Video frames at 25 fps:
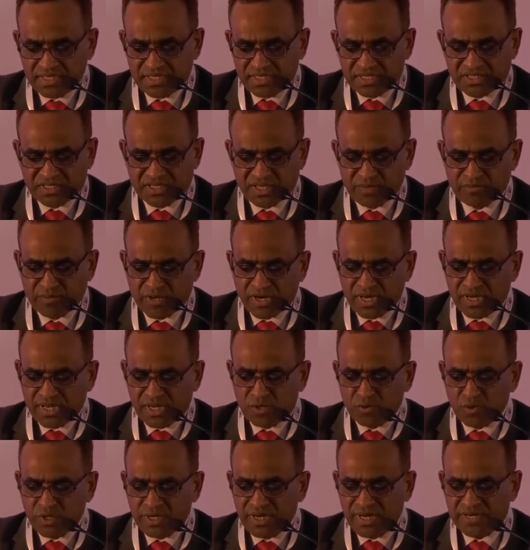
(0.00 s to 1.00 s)
Several
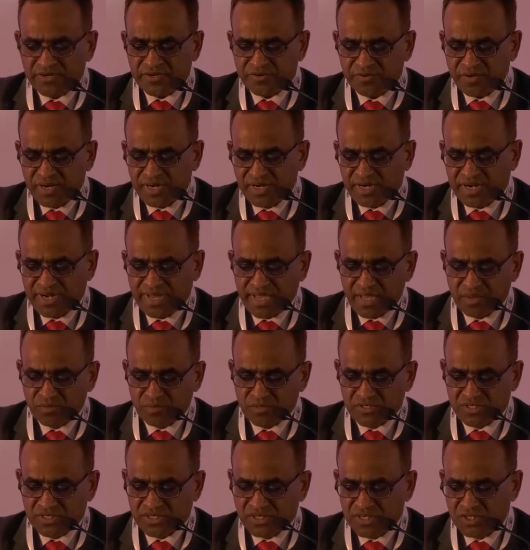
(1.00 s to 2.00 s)
unilateral
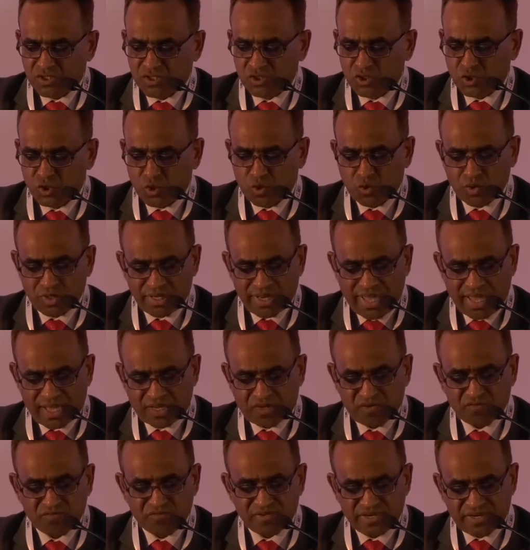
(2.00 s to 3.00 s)
claims show a
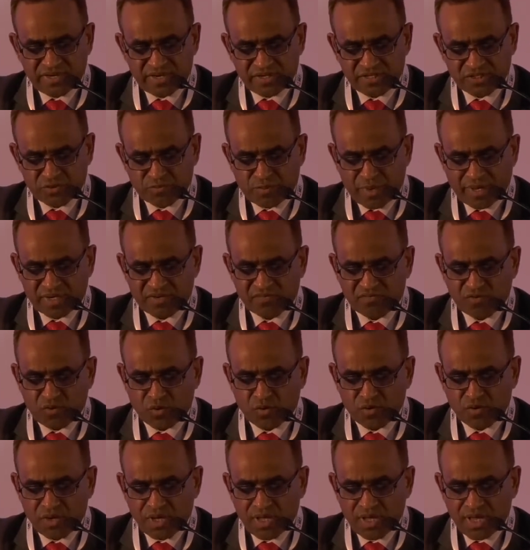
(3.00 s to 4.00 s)
lack of respect
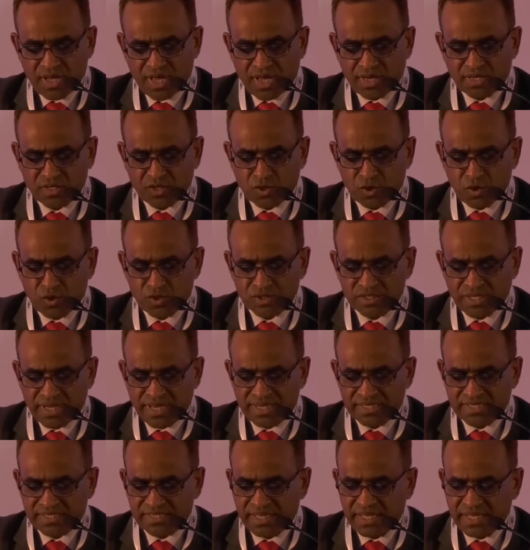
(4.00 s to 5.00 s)
for UNCLOS,
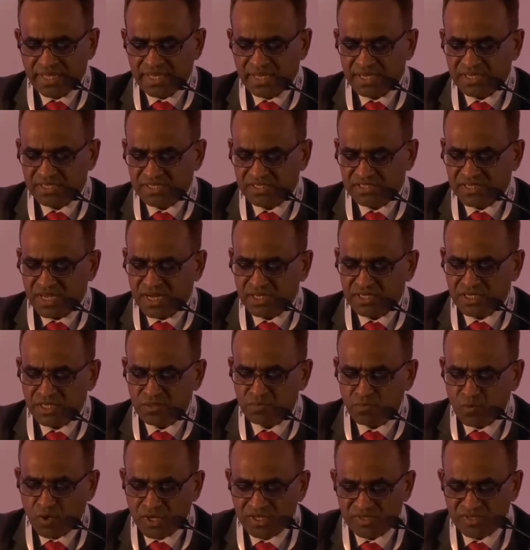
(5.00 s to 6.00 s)
as they are
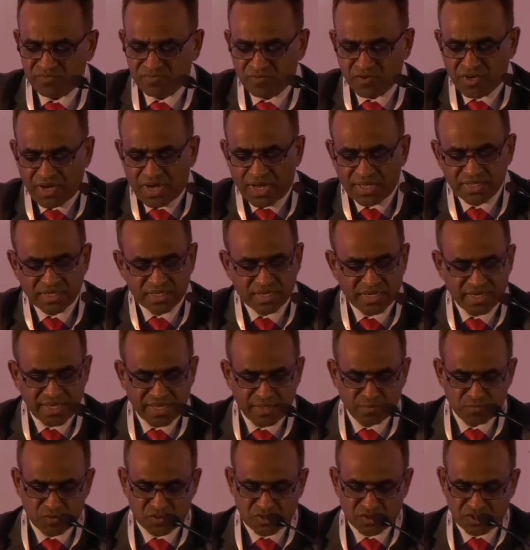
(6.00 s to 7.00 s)
starting points for other
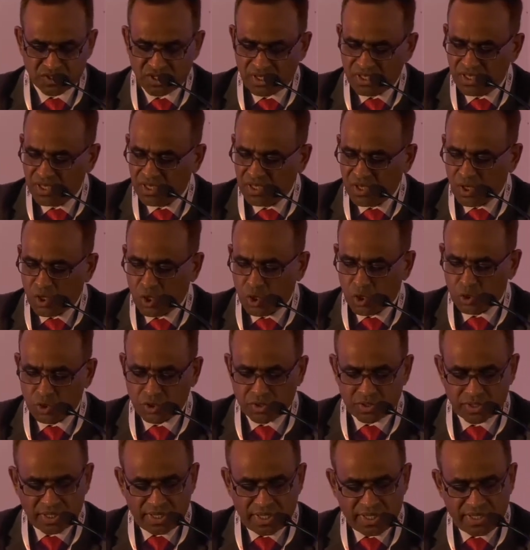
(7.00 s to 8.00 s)
claims
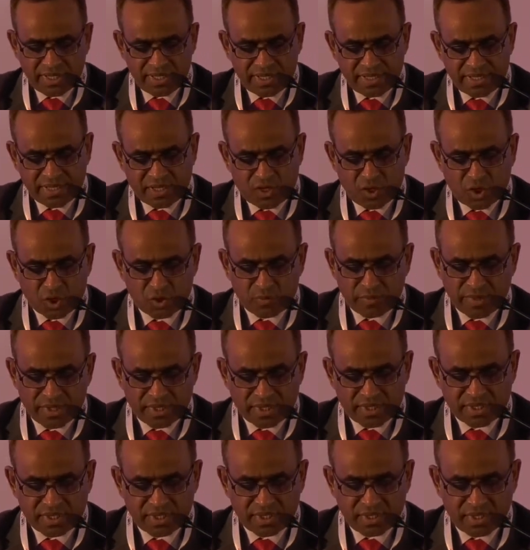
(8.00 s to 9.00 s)
on
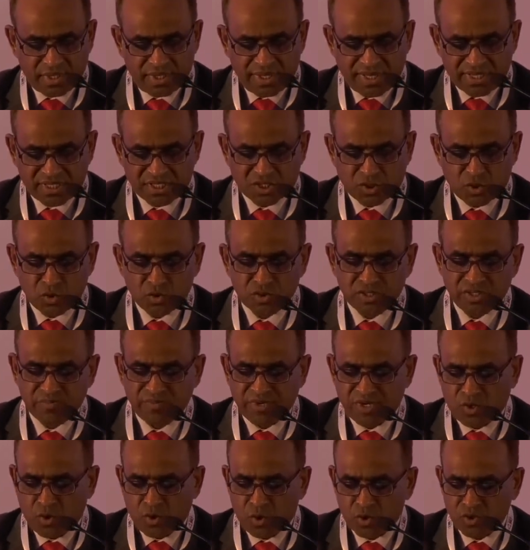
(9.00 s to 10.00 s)
economic, exclusive
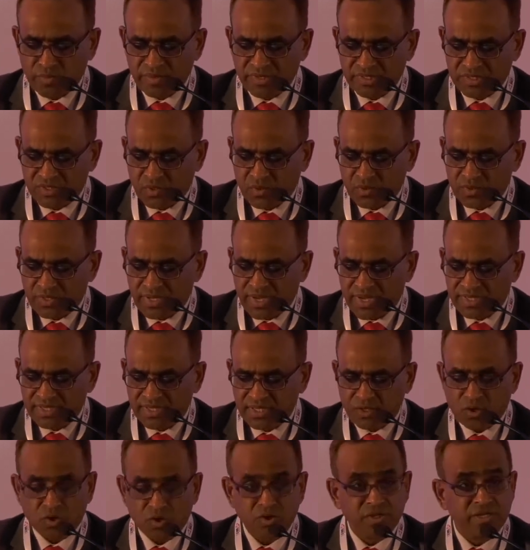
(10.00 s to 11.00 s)
economic zone
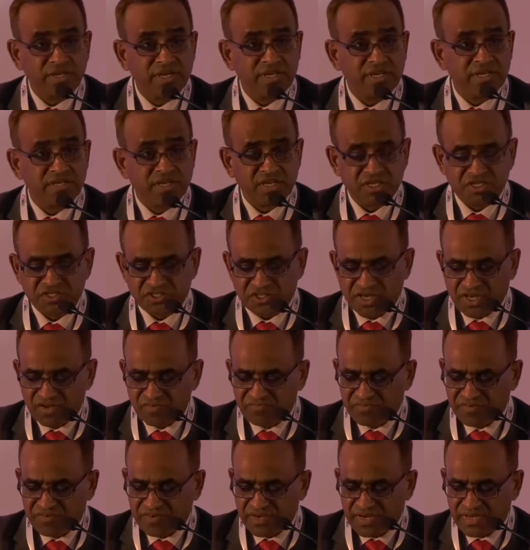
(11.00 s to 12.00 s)
and the continental
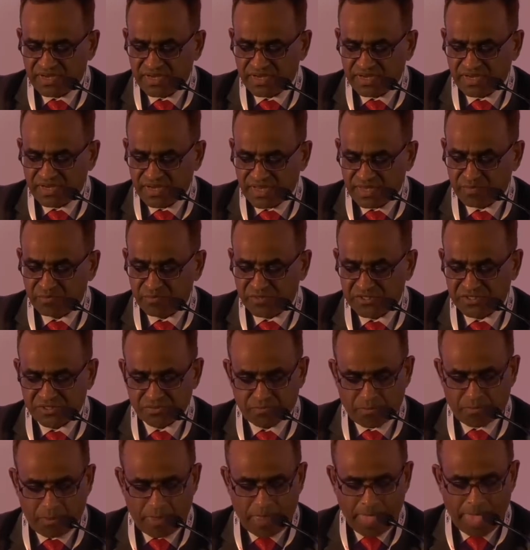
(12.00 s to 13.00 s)
shelf claims.